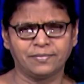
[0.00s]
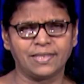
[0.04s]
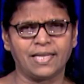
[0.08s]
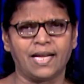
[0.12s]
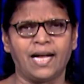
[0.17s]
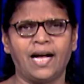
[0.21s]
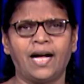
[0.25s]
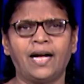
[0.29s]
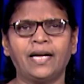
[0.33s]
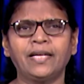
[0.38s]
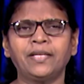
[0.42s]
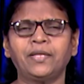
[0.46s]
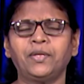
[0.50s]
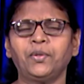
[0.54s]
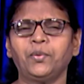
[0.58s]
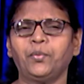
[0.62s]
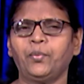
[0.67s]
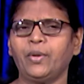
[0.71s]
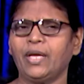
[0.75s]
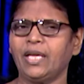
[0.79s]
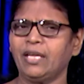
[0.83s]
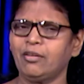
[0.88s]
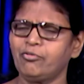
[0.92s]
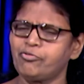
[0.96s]

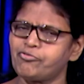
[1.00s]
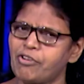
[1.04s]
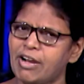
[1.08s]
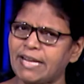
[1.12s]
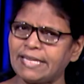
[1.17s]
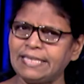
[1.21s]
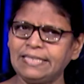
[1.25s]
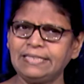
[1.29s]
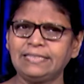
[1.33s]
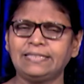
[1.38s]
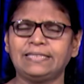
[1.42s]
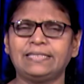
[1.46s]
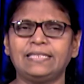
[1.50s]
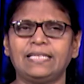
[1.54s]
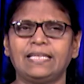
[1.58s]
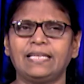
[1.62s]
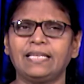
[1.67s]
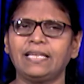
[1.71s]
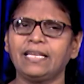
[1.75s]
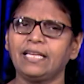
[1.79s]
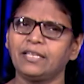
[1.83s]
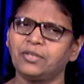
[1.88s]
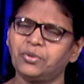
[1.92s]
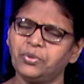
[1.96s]
arguing,
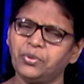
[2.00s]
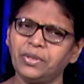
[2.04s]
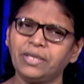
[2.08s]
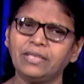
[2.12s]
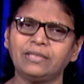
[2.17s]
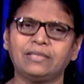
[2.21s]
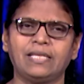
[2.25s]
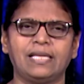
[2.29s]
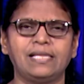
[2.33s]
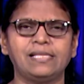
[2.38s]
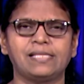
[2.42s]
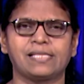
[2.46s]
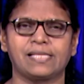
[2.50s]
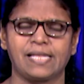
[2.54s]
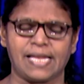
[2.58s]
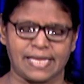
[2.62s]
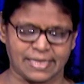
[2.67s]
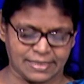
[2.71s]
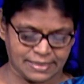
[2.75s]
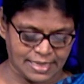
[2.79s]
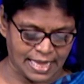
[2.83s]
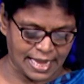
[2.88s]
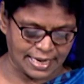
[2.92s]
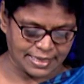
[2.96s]
fighting, doing things
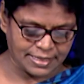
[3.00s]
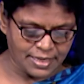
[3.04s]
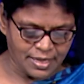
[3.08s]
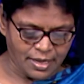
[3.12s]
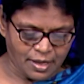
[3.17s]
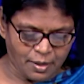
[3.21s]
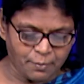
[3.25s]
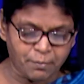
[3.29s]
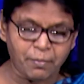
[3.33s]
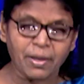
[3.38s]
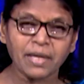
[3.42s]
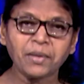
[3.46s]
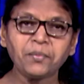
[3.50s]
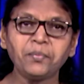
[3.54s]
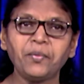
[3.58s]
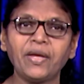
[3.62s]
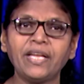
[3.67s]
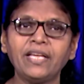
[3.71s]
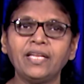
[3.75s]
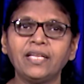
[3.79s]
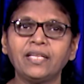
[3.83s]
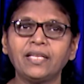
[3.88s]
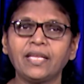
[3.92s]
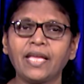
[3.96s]
like that. But
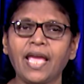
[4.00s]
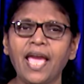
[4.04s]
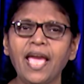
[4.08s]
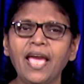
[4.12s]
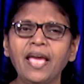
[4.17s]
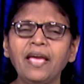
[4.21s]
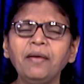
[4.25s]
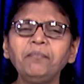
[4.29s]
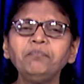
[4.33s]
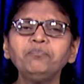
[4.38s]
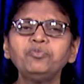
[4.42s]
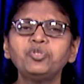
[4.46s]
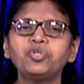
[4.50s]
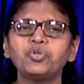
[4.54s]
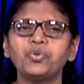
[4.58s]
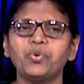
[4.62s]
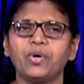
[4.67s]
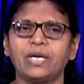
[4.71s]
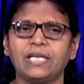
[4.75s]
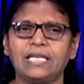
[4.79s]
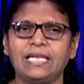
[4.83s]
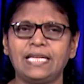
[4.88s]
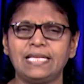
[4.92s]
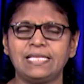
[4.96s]
when it came to
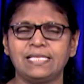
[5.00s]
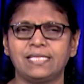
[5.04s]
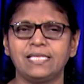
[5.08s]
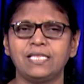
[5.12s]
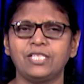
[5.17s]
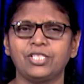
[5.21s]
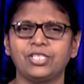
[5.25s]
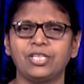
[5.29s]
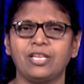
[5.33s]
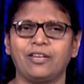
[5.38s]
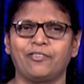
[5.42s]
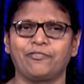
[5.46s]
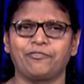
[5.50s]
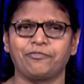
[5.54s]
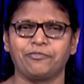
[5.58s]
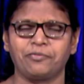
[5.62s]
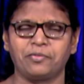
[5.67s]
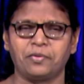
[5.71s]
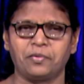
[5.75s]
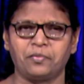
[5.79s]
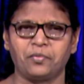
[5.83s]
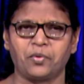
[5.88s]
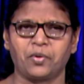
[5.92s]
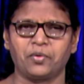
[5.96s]
a decision
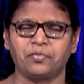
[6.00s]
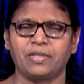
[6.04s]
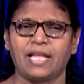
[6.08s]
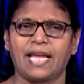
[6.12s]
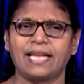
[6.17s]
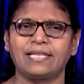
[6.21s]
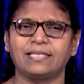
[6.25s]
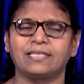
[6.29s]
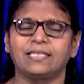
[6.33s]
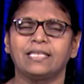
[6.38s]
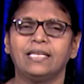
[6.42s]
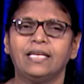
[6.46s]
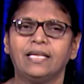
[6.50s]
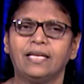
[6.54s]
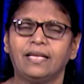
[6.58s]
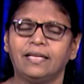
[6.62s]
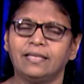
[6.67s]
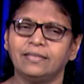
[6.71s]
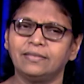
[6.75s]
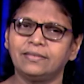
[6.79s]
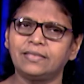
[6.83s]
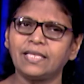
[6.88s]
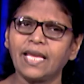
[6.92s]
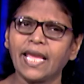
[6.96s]
that
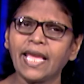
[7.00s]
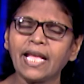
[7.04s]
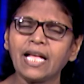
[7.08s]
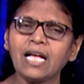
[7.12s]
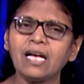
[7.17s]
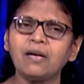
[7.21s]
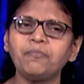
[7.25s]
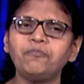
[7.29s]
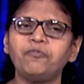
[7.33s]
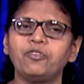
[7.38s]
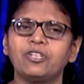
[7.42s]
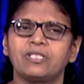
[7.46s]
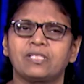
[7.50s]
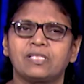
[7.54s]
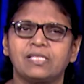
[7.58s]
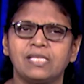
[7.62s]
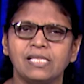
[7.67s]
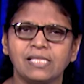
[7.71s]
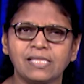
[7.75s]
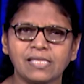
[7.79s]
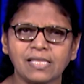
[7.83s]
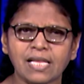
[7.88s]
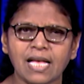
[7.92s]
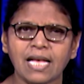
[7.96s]
Jacob was
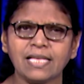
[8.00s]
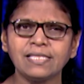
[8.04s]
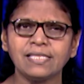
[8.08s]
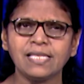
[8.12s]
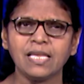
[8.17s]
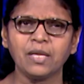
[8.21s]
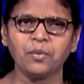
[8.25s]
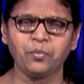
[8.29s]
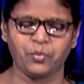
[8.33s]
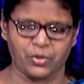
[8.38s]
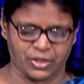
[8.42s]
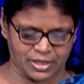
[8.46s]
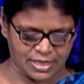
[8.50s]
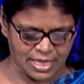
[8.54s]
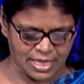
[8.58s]
discussing with